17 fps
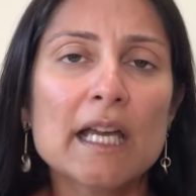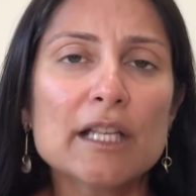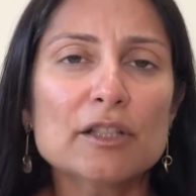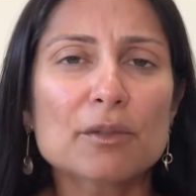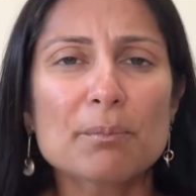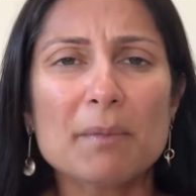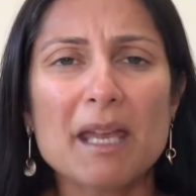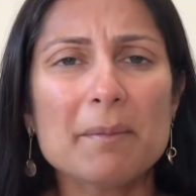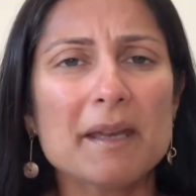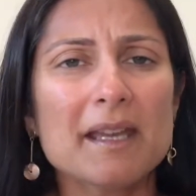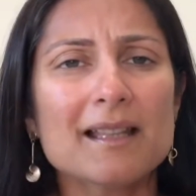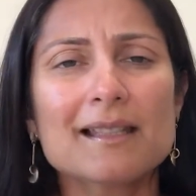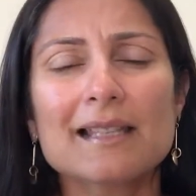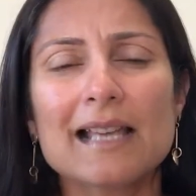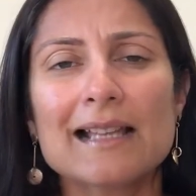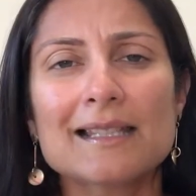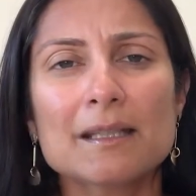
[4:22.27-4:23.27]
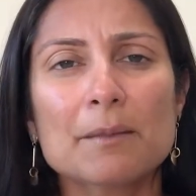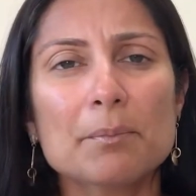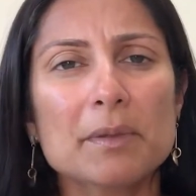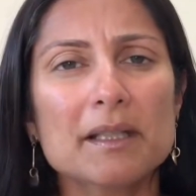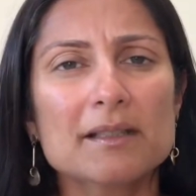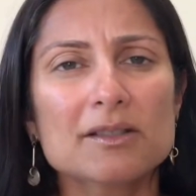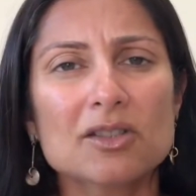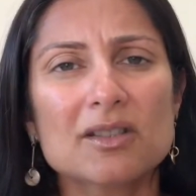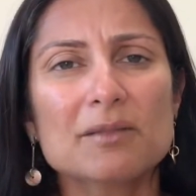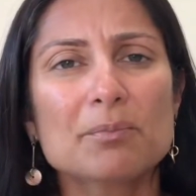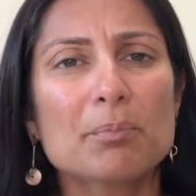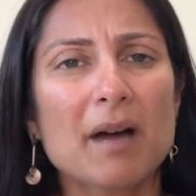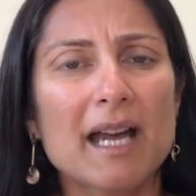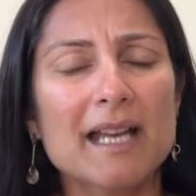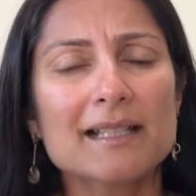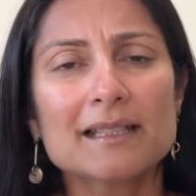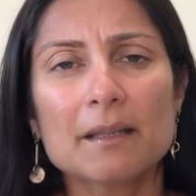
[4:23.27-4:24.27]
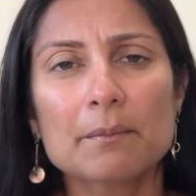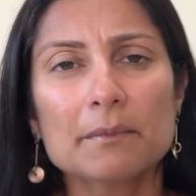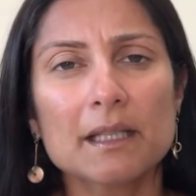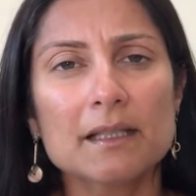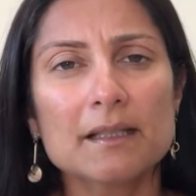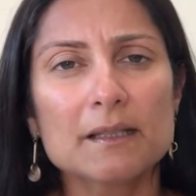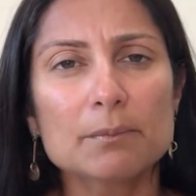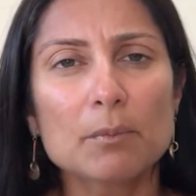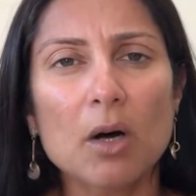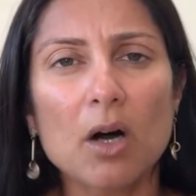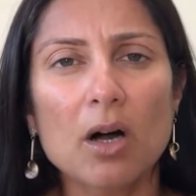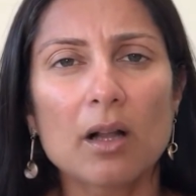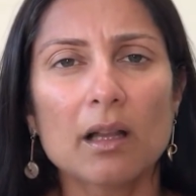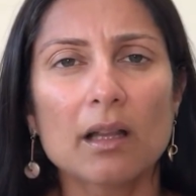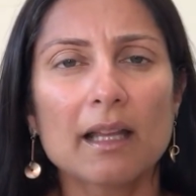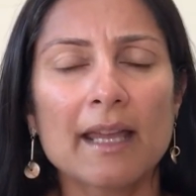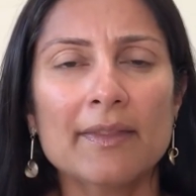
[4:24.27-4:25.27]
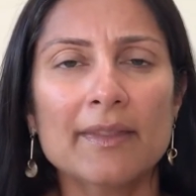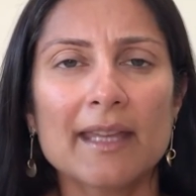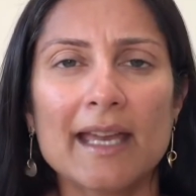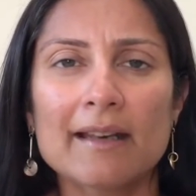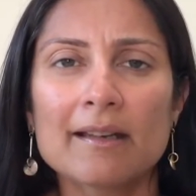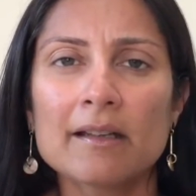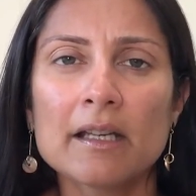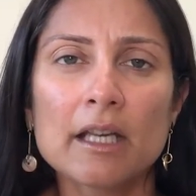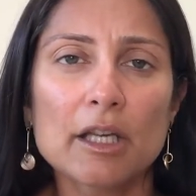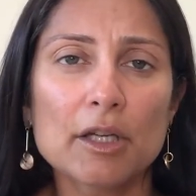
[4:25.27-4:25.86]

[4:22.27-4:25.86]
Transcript: So maybe it's as simple as just buying something small, and then